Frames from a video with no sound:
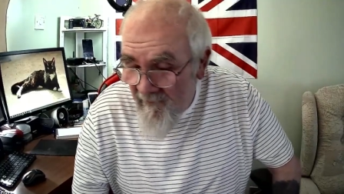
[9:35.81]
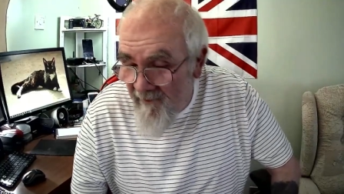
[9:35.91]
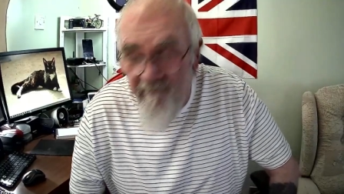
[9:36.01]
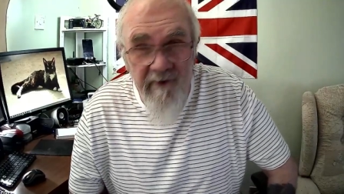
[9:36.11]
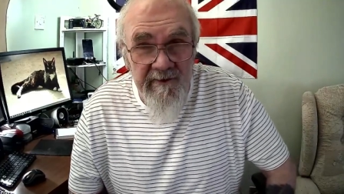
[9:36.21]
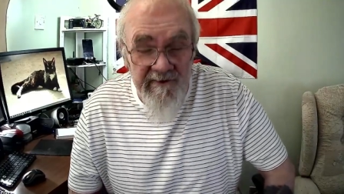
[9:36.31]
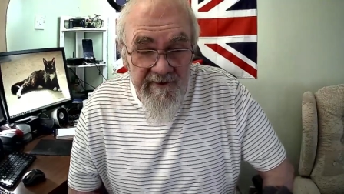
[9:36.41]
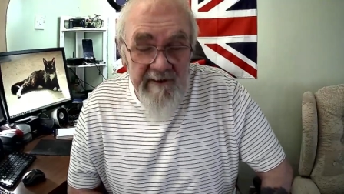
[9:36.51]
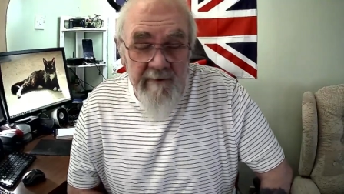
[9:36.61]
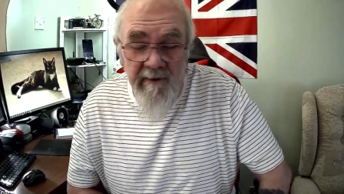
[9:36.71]
If I can
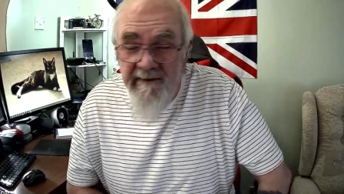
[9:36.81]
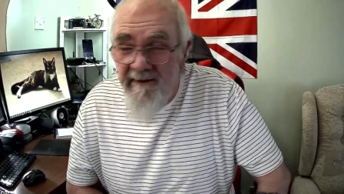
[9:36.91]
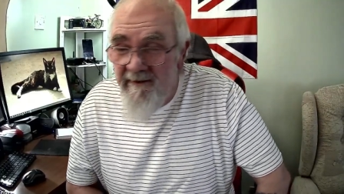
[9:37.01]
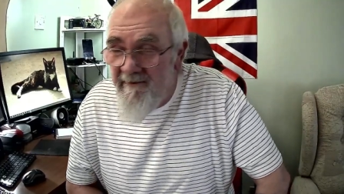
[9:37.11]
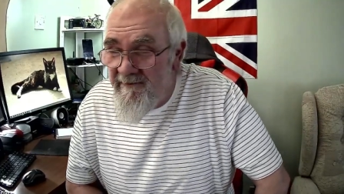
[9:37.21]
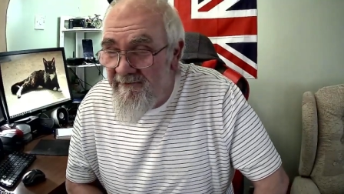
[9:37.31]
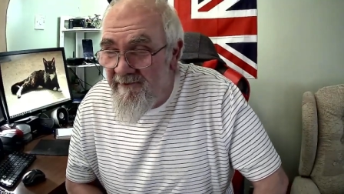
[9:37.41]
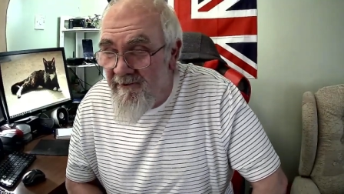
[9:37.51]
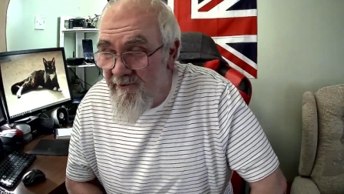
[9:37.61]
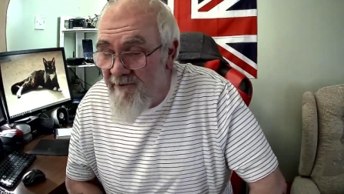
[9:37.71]
stay awake.
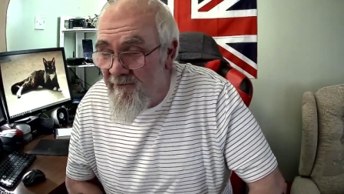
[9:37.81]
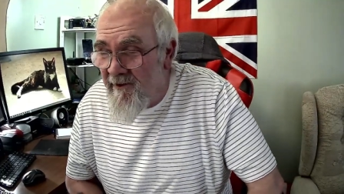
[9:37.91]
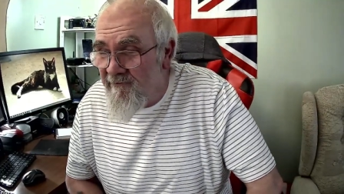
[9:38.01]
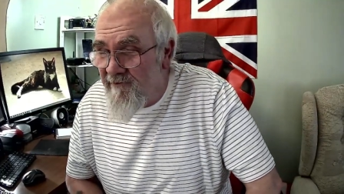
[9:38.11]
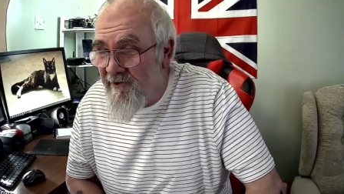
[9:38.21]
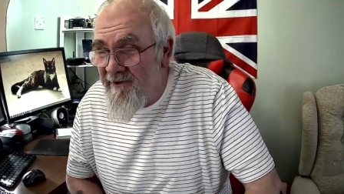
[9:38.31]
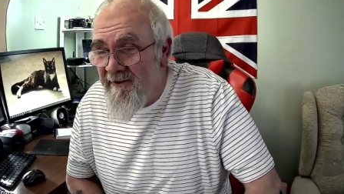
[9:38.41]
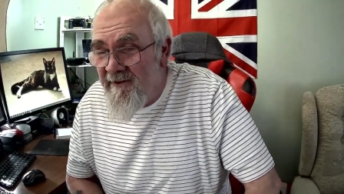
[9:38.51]
Done quite well Friday.